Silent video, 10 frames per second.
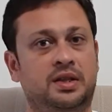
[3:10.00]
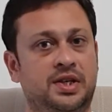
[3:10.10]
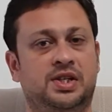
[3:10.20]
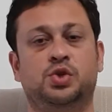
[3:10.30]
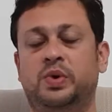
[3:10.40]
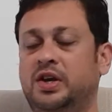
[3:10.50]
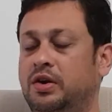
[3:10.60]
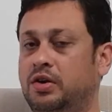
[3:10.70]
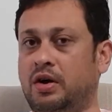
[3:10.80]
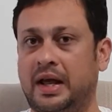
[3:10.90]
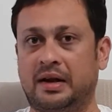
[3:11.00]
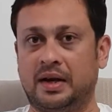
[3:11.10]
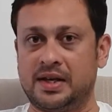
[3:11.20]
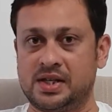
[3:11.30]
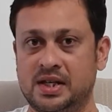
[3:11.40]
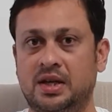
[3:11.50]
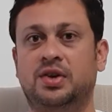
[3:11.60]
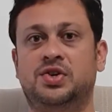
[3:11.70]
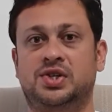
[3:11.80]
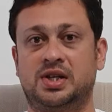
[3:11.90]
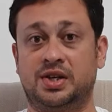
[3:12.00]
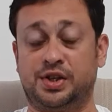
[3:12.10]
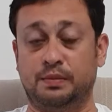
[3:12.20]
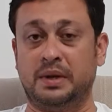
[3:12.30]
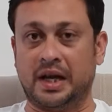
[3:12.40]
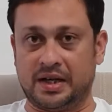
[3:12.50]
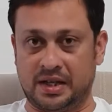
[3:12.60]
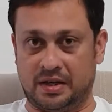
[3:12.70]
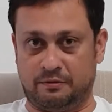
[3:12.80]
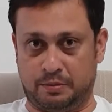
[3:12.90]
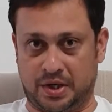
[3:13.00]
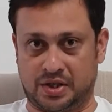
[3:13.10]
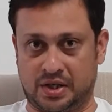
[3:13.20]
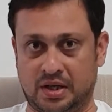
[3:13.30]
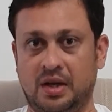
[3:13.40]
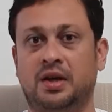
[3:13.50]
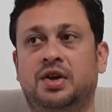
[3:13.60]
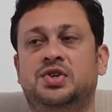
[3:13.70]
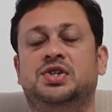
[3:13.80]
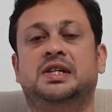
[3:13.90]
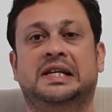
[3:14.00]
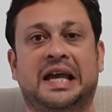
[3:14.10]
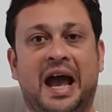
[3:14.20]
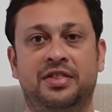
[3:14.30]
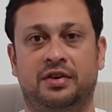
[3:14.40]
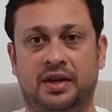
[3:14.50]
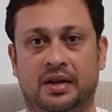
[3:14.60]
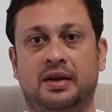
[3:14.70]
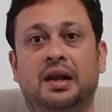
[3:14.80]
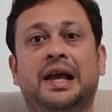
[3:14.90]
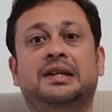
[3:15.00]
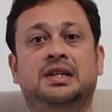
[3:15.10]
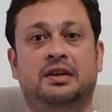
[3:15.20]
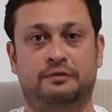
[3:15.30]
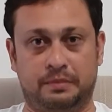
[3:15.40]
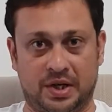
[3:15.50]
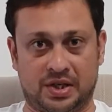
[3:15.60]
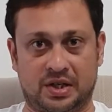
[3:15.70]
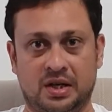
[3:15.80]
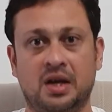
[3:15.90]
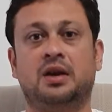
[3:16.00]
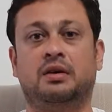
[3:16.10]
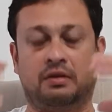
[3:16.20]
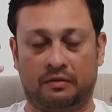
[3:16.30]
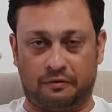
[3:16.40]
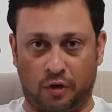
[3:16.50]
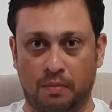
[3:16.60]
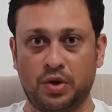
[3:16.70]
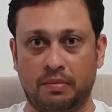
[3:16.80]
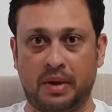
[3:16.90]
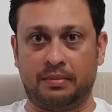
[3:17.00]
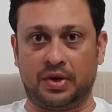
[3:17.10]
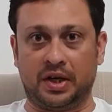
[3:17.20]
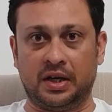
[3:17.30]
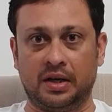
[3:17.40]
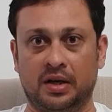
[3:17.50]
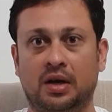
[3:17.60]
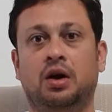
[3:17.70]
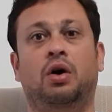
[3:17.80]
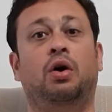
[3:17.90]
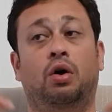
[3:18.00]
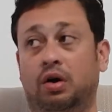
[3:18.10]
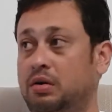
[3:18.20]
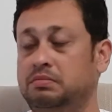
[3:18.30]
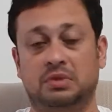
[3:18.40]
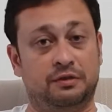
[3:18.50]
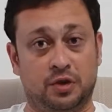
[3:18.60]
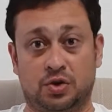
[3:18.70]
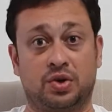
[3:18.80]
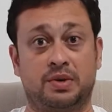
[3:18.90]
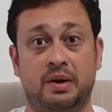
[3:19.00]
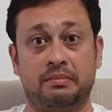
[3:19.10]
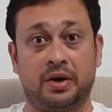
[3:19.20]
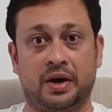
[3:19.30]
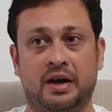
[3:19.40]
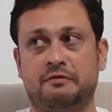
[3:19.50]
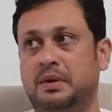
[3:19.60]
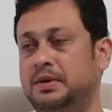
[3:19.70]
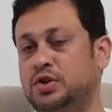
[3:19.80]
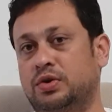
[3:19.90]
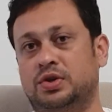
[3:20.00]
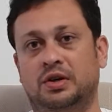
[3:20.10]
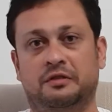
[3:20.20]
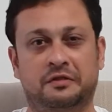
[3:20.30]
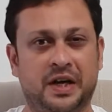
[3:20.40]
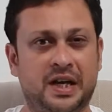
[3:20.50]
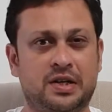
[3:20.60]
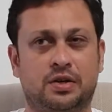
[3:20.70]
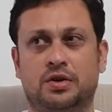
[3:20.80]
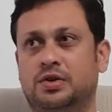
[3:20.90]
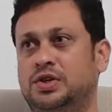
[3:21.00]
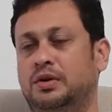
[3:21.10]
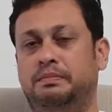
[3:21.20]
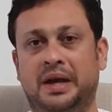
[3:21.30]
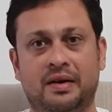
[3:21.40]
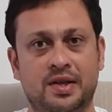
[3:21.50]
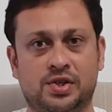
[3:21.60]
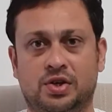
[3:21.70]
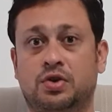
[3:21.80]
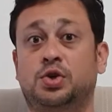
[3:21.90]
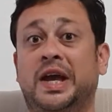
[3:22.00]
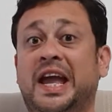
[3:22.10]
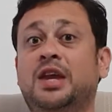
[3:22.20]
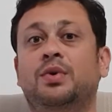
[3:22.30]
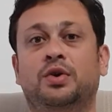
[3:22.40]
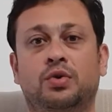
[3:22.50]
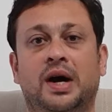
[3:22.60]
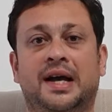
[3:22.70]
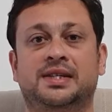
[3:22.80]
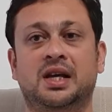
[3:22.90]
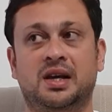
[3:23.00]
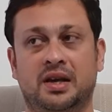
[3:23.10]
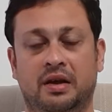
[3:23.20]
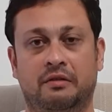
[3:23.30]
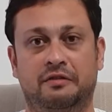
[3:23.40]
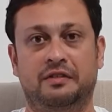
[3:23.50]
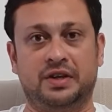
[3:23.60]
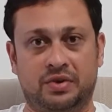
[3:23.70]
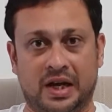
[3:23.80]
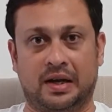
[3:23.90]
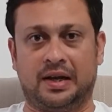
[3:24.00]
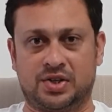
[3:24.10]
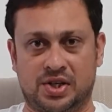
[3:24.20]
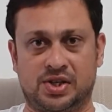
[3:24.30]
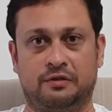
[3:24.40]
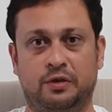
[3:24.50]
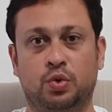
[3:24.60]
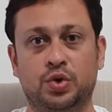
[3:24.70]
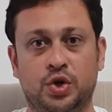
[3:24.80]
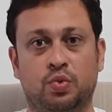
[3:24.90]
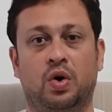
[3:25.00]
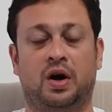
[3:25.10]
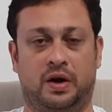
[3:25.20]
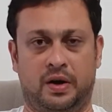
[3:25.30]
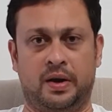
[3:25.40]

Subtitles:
This is where you're not analyzing, you're just assimilating information. You're just gathering and collecting information from your memory, or if you don't remember enough, maybe talk to your friend or talk to your parents or talk to anyone who has vivid recollections of who you are